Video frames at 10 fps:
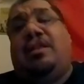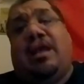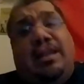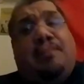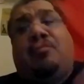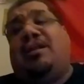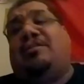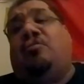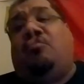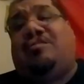And they brought it
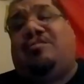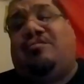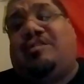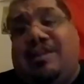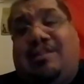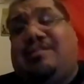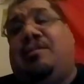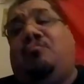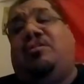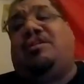to Russell City, as someone